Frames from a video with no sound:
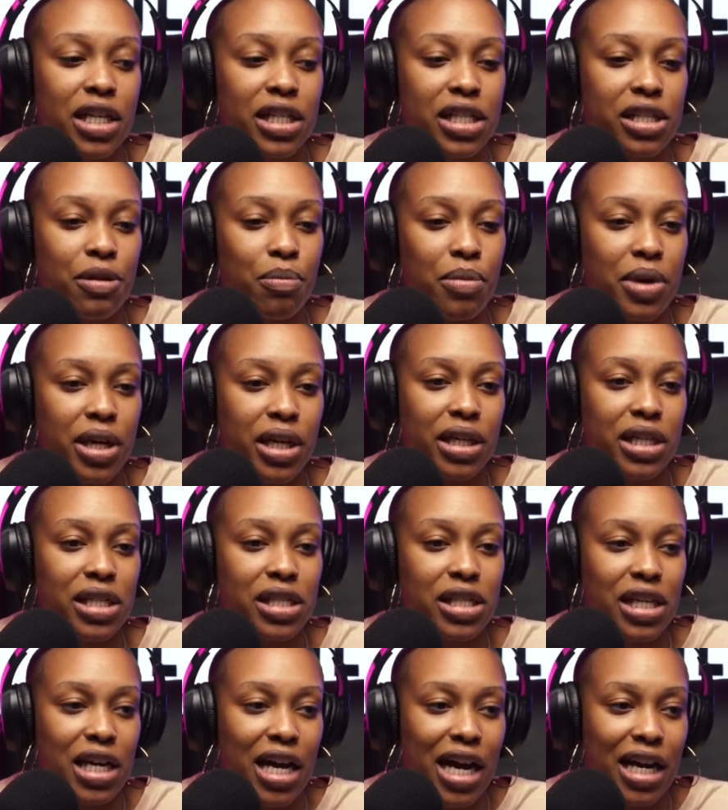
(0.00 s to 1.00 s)
to me is
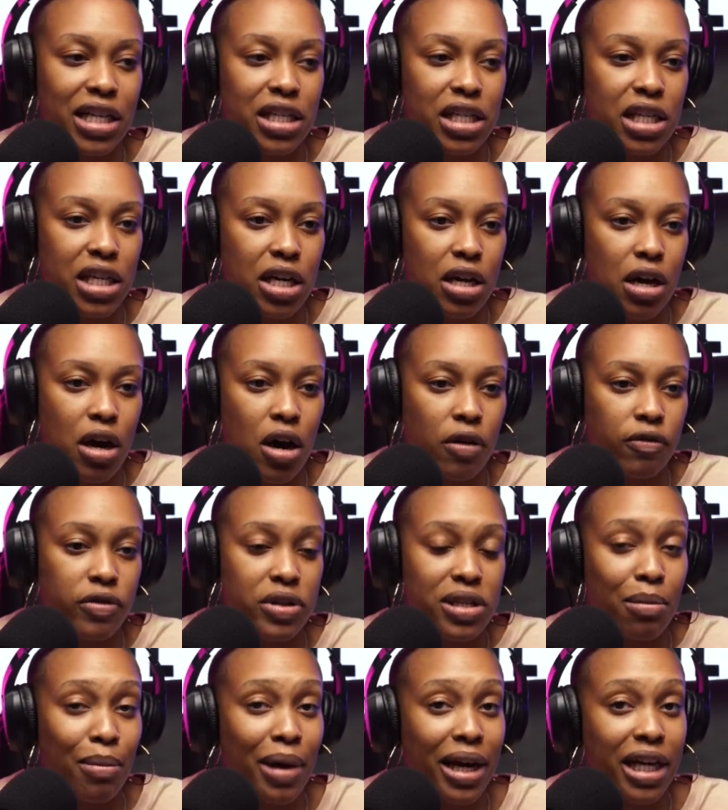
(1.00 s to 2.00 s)
the idea of
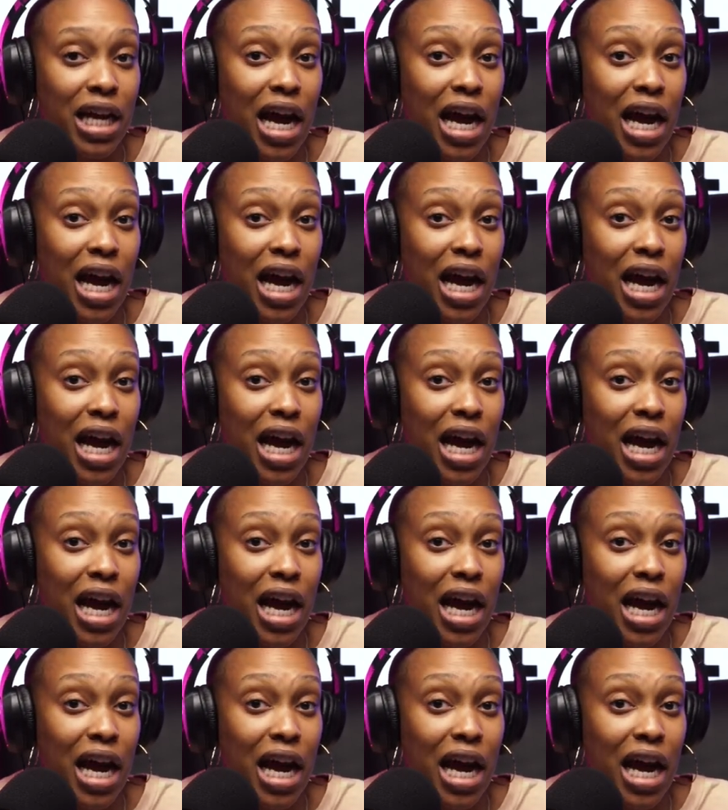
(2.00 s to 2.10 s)
somebody